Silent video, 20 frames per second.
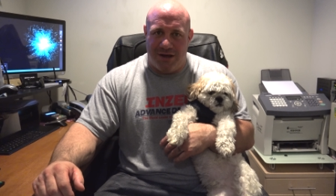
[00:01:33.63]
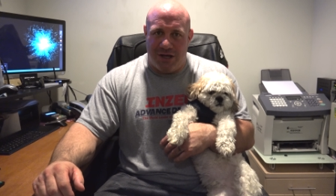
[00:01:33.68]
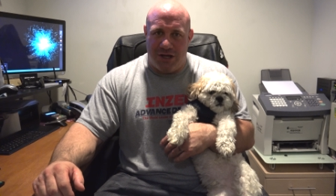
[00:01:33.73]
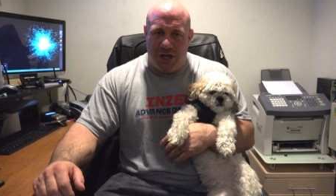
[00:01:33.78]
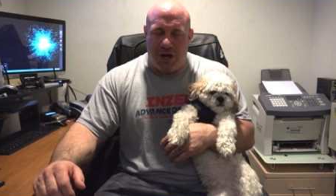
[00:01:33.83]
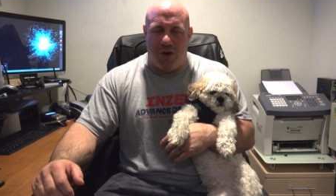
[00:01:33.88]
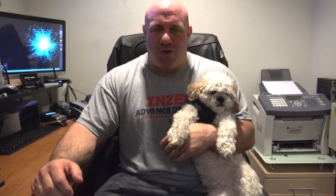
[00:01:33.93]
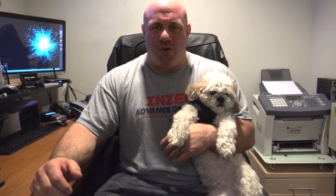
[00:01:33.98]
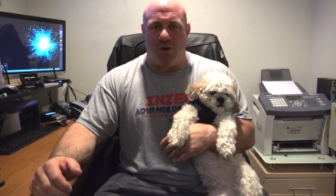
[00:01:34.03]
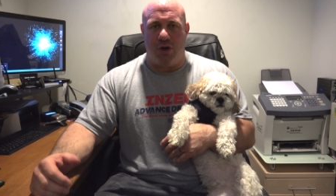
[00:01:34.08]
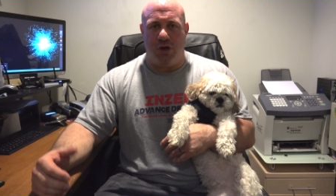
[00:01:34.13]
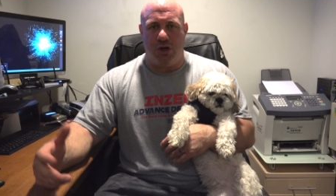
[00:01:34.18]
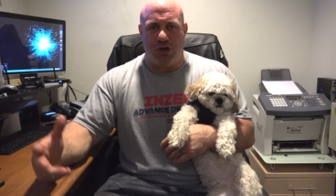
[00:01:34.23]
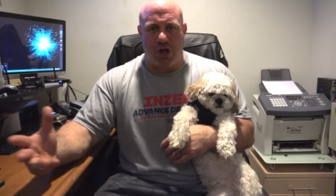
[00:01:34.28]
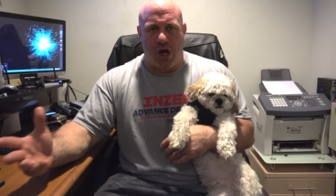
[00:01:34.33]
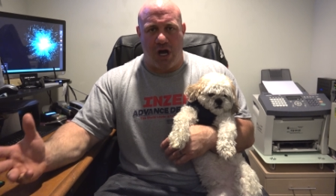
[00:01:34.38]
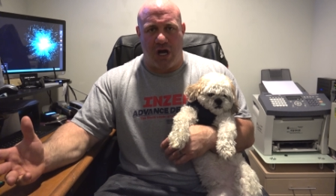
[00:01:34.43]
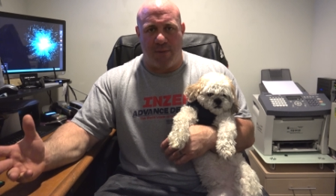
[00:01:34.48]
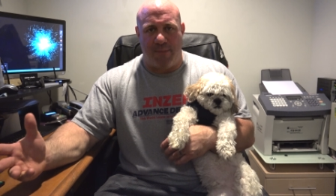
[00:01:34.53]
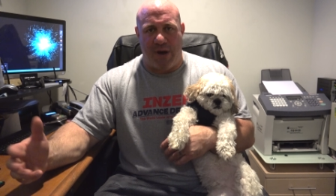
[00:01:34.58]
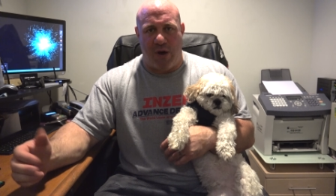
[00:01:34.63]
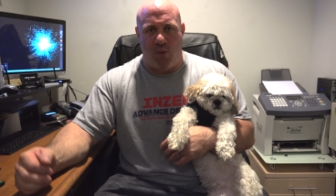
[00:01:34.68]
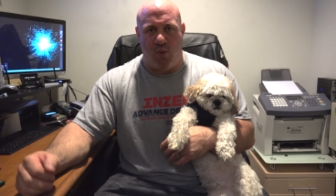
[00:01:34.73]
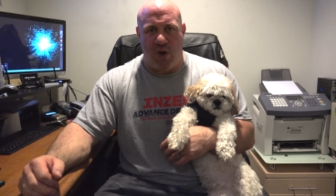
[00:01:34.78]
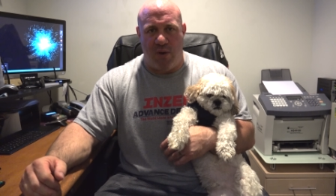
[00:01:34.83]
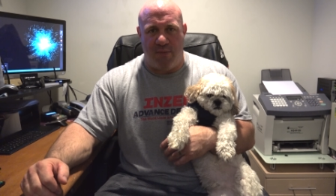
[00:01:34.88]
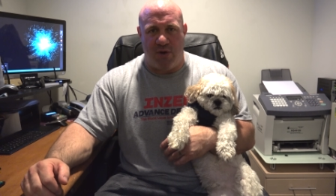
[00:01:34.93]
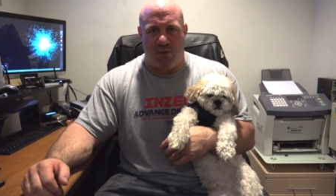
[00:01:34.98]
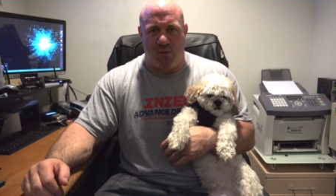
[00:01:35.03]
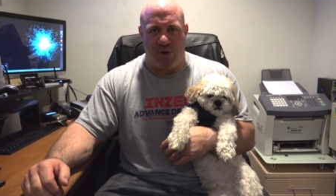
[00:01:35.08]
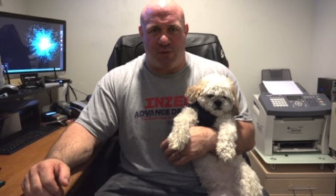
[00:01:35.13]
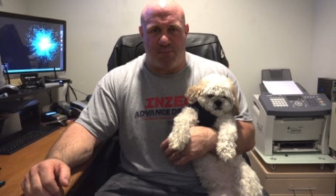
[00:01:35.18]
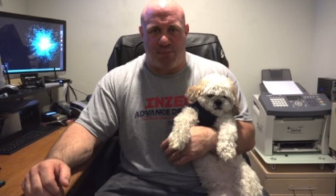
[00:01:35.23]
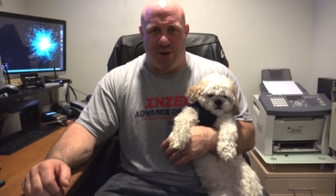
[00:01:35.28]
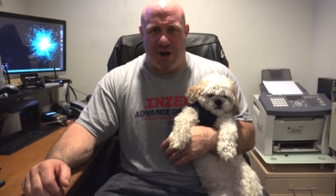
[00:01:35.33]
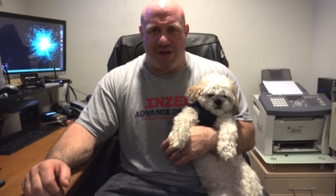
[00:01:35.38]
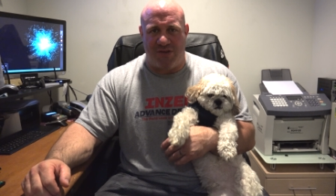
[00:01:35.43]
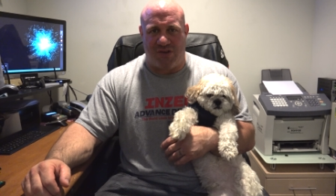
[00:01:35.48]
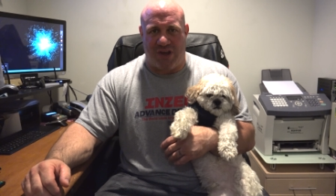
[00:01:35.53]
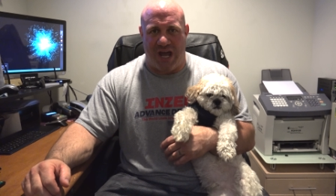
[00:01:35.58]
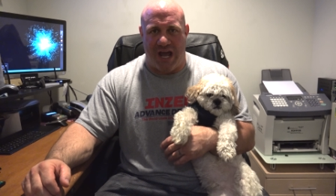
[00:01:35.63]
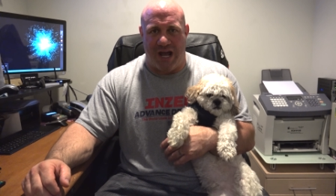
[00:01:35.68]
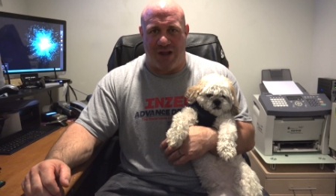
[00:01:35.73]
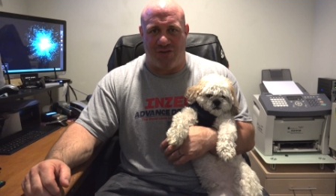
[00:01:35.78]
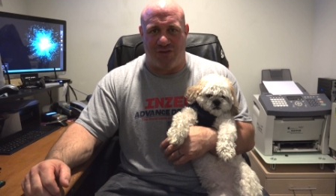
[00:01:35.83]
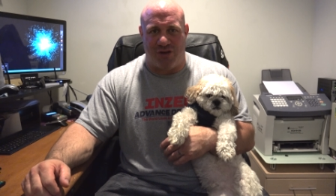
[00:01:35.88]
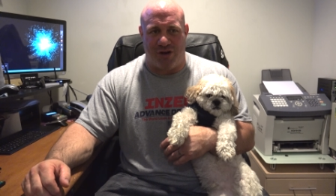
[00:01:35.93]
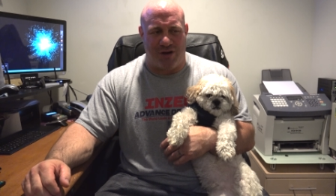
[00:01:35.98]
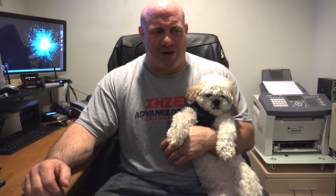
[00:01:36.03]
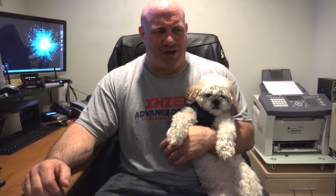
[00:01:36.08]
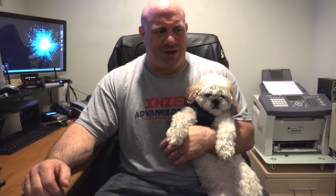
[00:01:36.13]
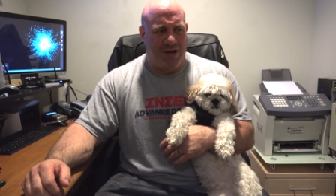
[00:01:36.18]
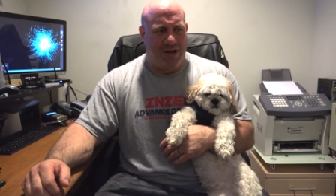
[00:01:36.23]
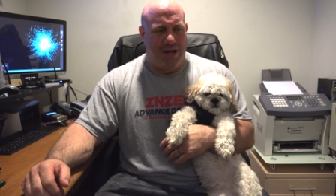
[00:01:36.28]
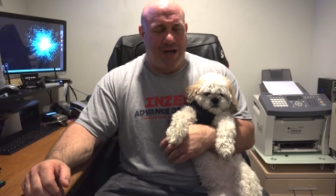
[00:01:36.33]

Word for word: you know, you talk about women with breast cancer,